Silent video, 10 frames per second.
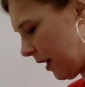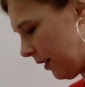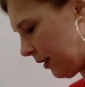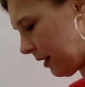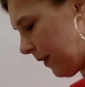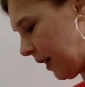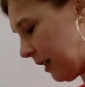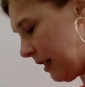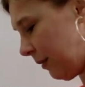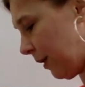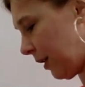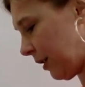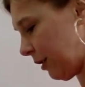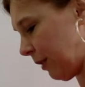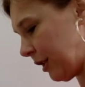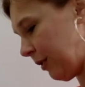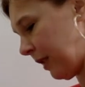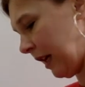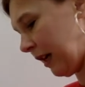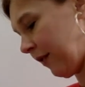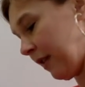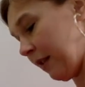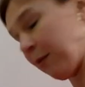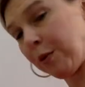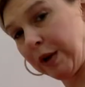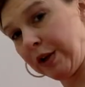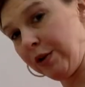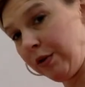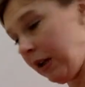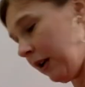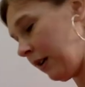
Looks very similar to what you would think of as a maroon